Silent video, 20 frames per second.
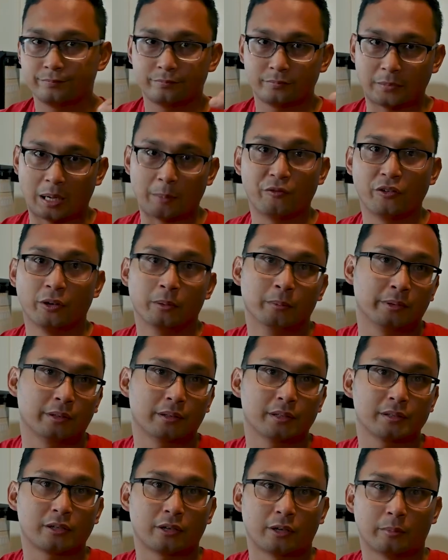I'm filming
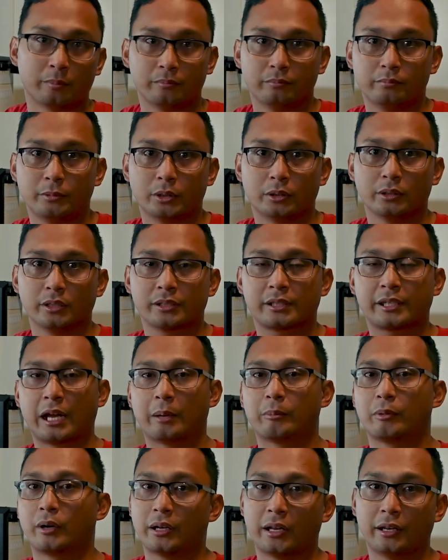this on a mirrorless
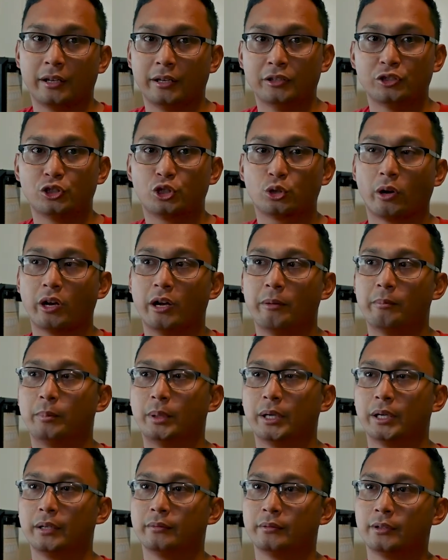camera and I enjoy them,
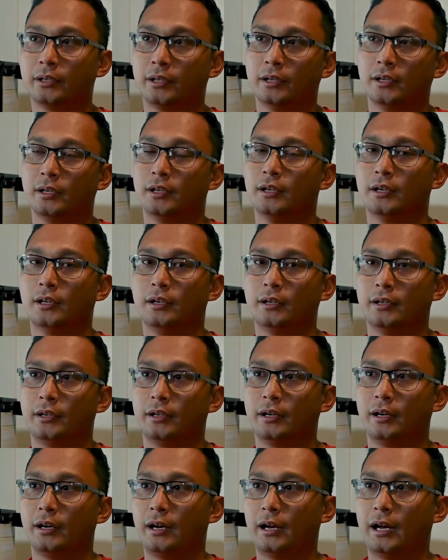but
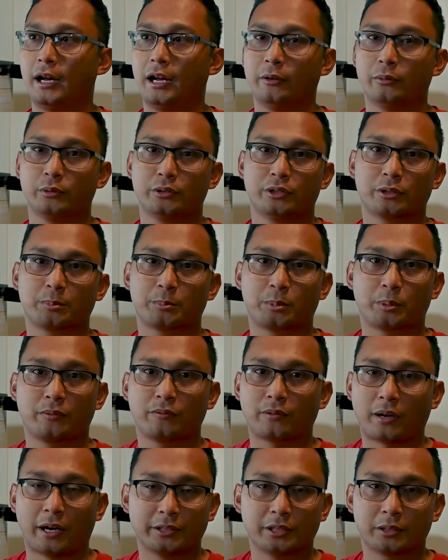I just
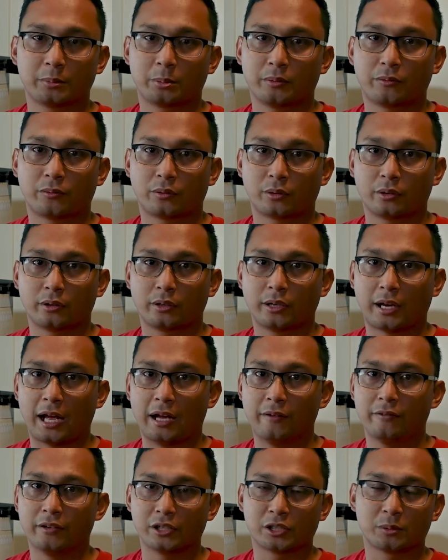prefer to
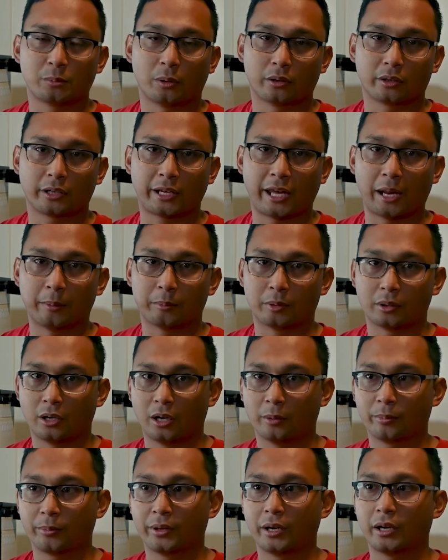having a smaller camera
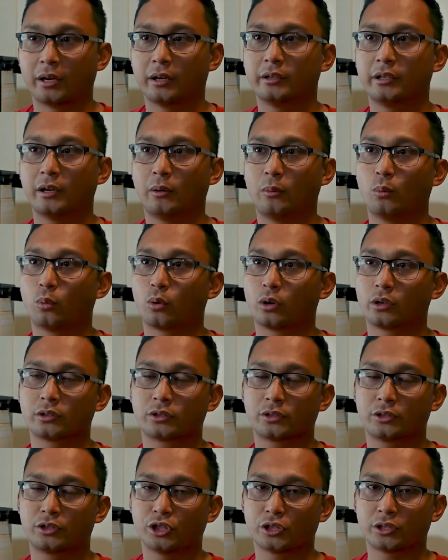up there that
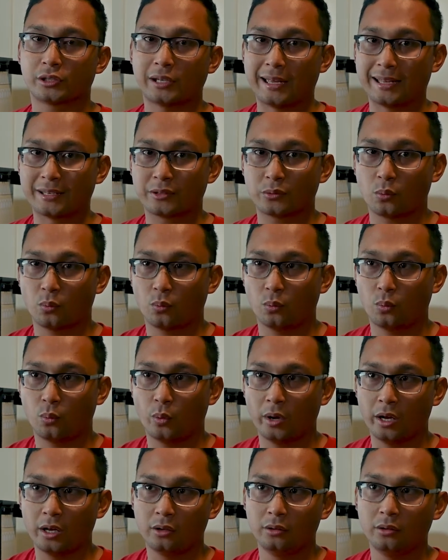works just as
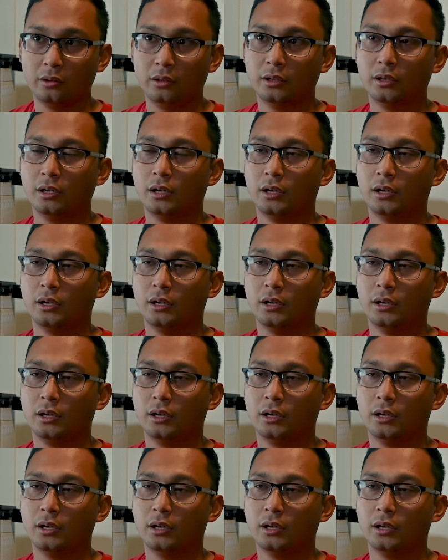well.